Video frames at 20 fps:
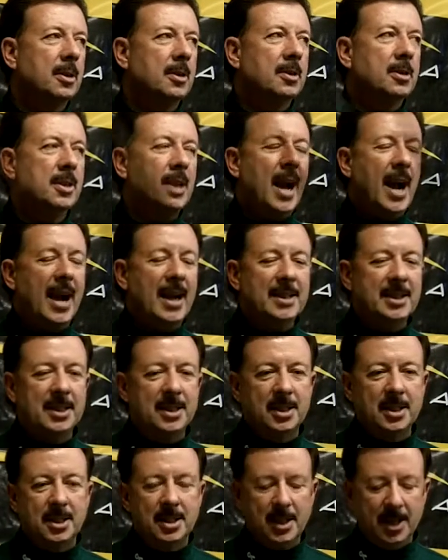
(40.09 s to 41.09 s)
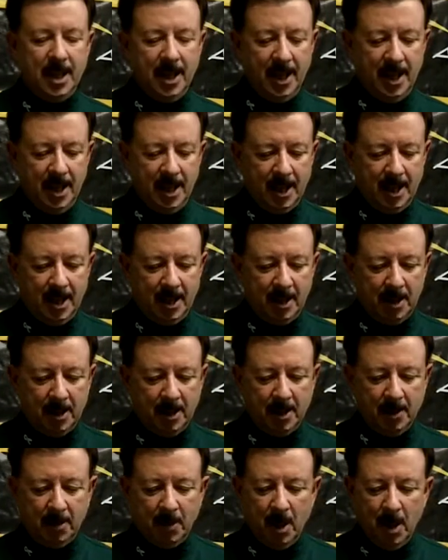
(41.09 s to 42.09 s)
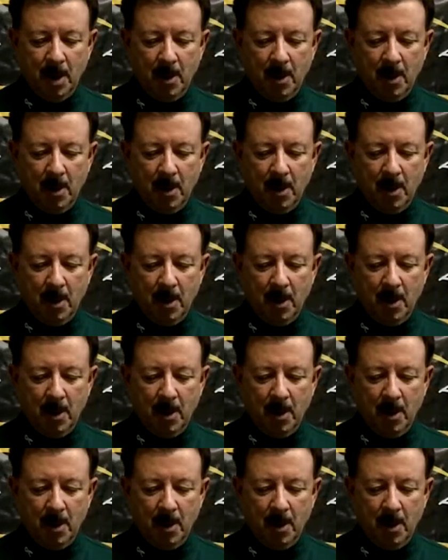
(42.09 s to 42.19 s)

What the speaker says: sizes and